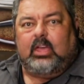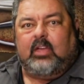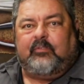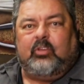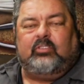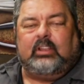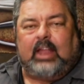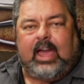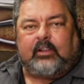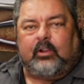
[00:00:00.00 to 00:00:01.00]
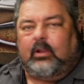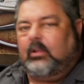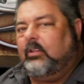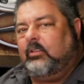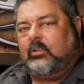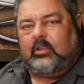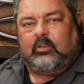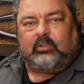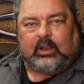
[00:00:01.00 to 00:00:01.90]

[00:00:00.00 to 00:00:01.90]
If you're using lacquer, you're going to use